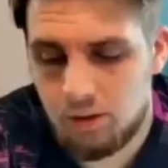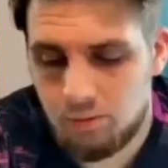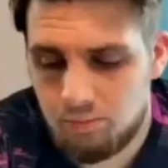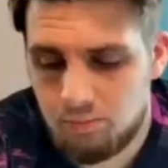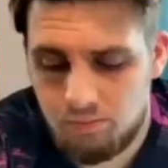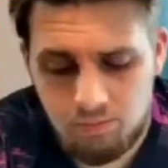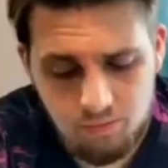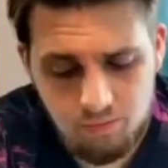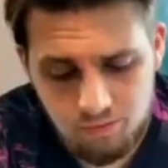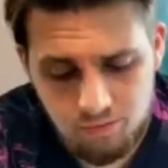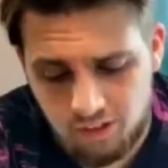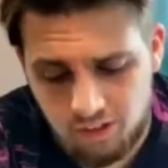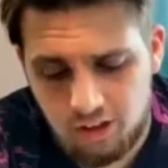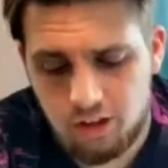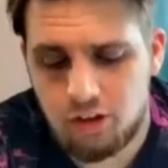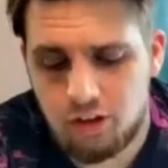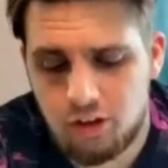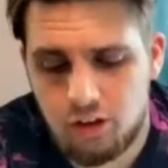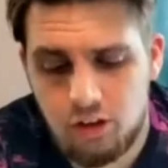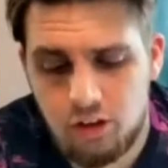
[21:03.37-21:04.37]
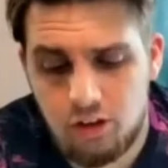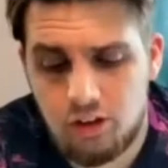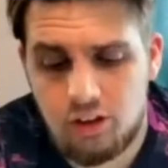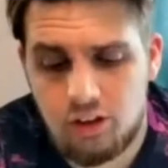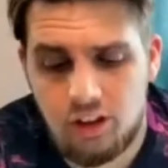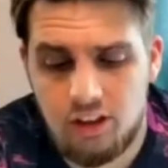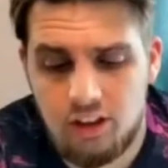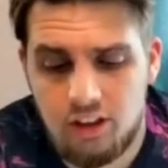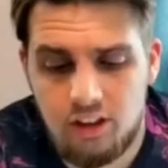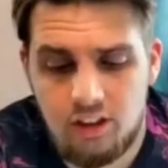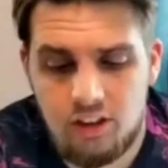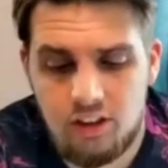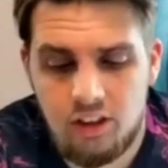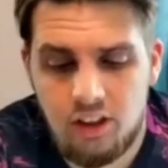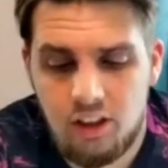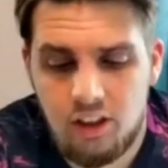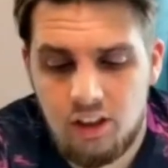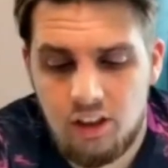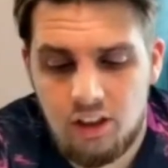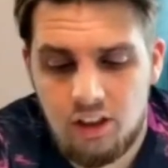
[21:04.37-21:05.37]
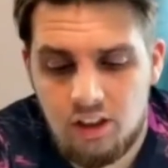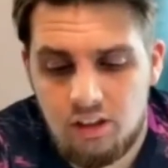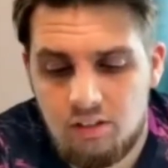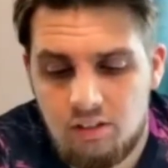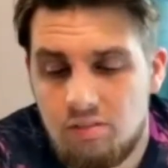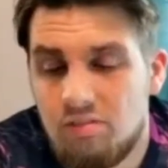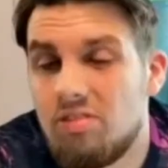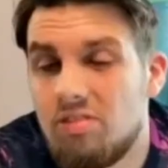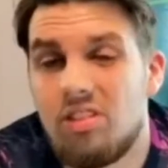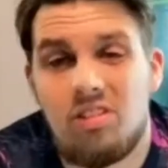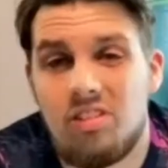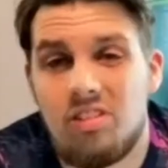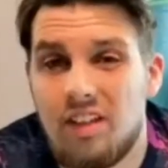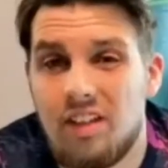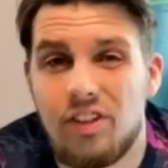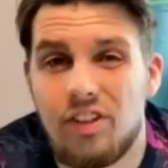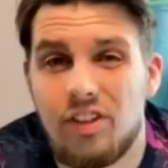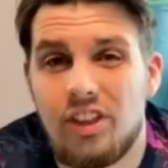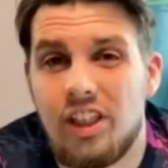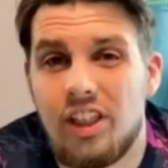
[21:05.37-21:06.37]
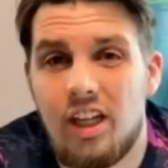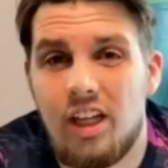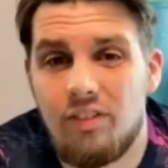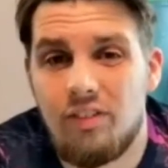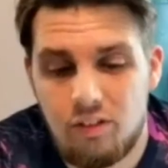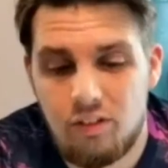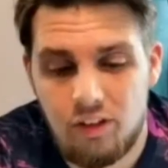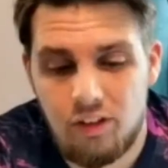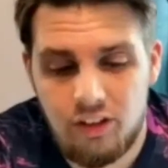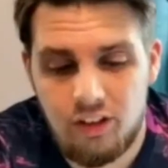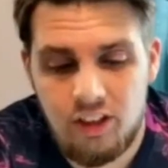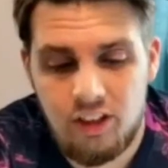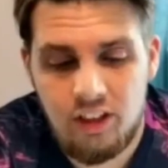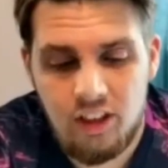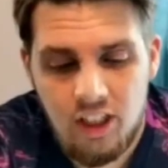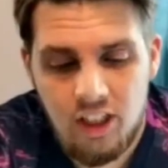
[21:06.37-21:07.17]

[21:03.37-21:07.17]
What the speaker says: well, fingers crossed, and never say never, really.